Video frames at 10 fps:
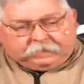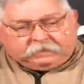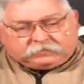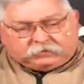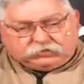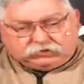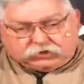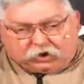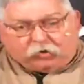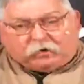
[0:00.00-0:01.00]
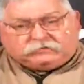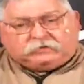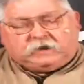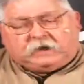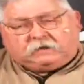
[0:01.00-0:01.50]
so you know what you
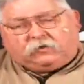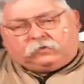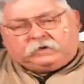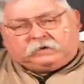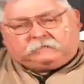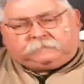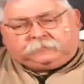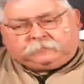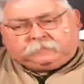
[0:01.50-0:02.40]
got going in.